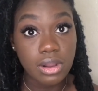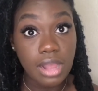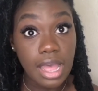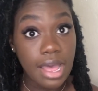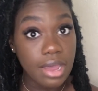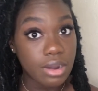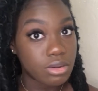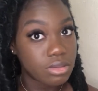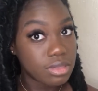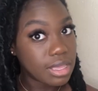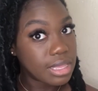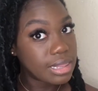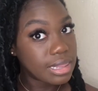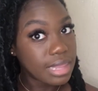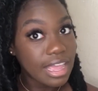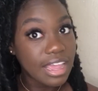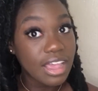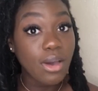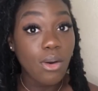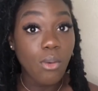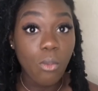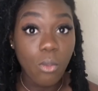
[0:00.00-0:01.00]
How do they
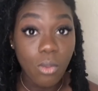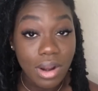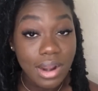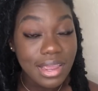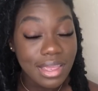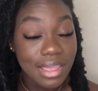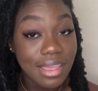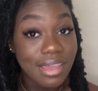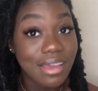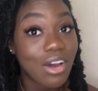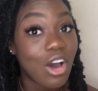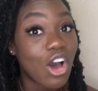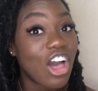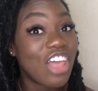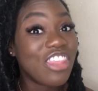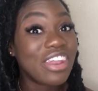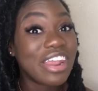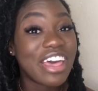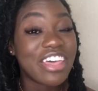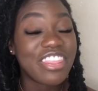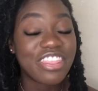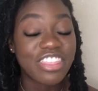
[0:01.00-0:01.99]
like working on
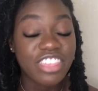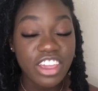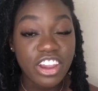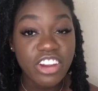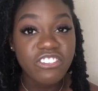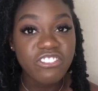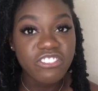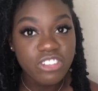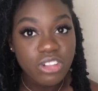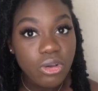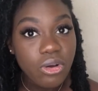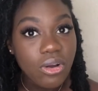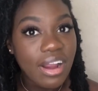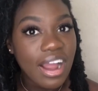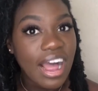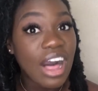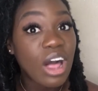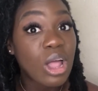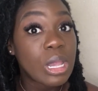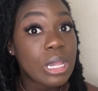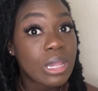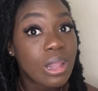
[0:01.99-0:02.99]
their floor?
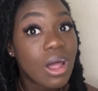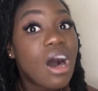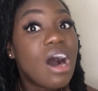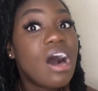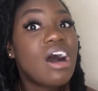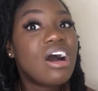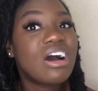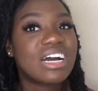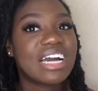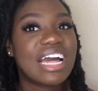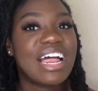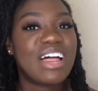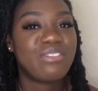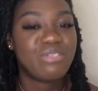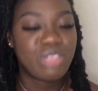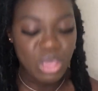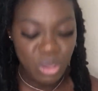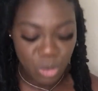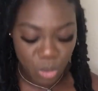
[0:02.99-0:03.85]
How long have they